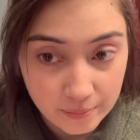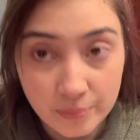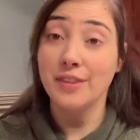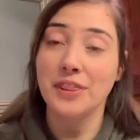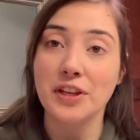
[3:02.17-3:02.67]

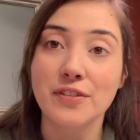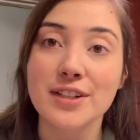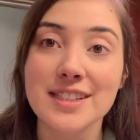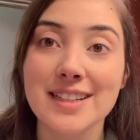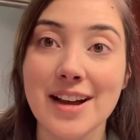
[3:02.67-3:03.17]
the
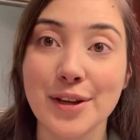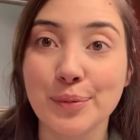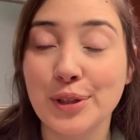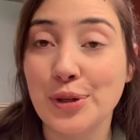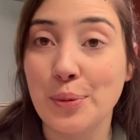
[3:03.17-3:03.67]
first color I'm going
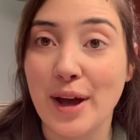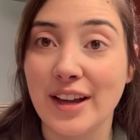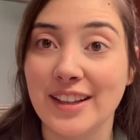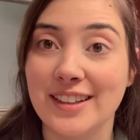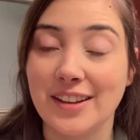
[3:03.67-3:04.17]
to do on my
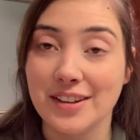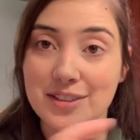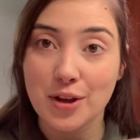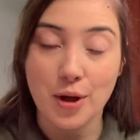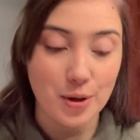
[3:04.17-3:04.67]
eyelid, now that's
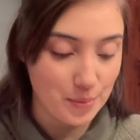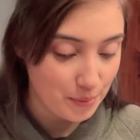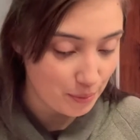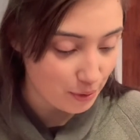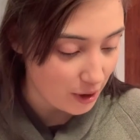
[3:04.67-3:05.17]
all
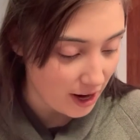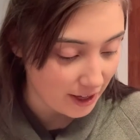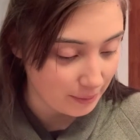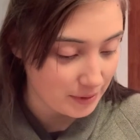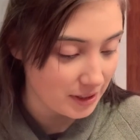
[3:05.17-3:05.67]

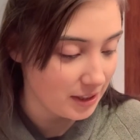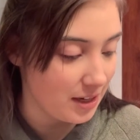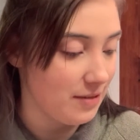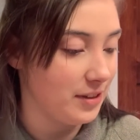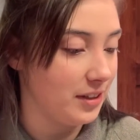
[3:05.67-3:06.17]
primed and
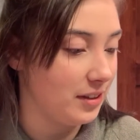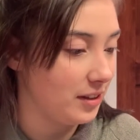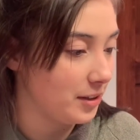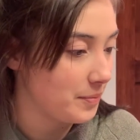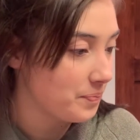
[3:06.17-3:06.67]

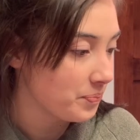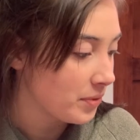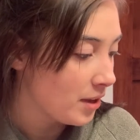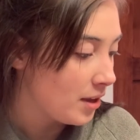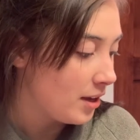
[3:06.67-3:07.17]
everything,
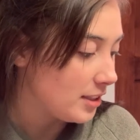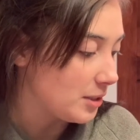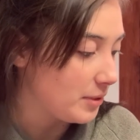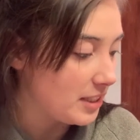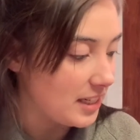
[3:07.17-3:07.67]
is I'm
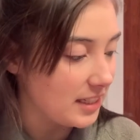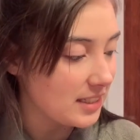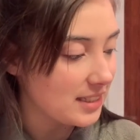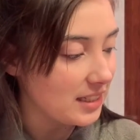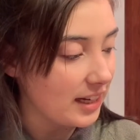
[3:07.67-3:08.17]
going to take this
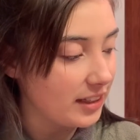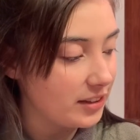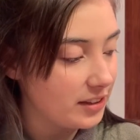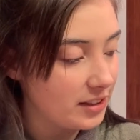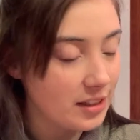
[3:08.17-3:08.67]

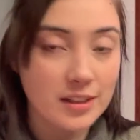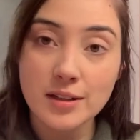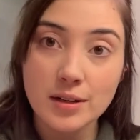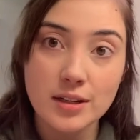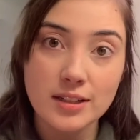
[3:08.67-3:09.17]
lighter
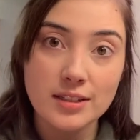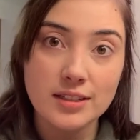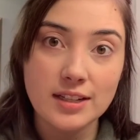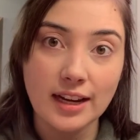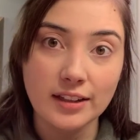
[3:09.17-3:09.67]

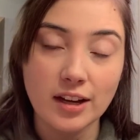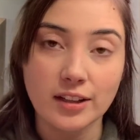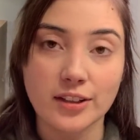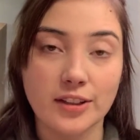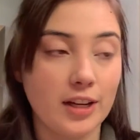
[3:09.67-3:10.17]
tan
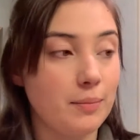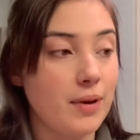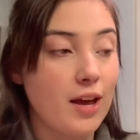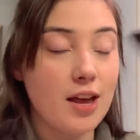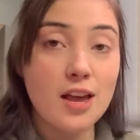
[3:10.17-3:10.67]
color in
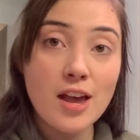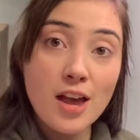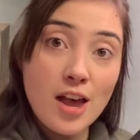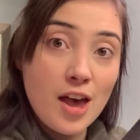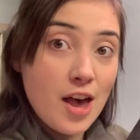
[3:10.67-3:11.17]
my
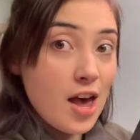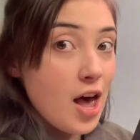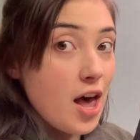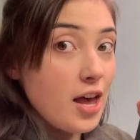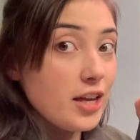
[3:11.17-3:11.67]

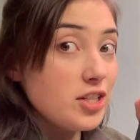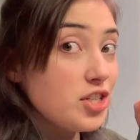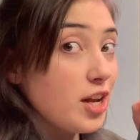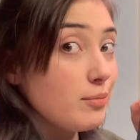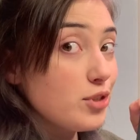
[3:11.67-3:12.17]

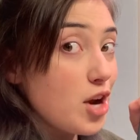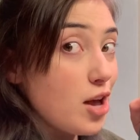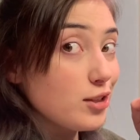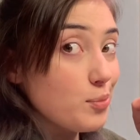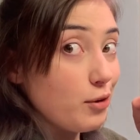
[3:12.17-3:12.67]
James
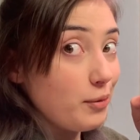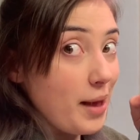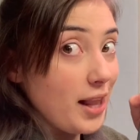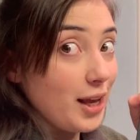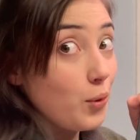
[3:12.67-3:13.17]
Charles Morphe
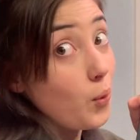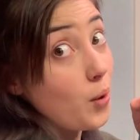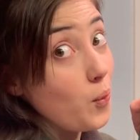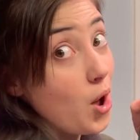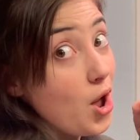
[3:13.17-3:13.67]
palette.
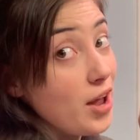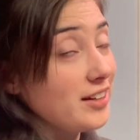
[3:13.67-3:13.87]
What?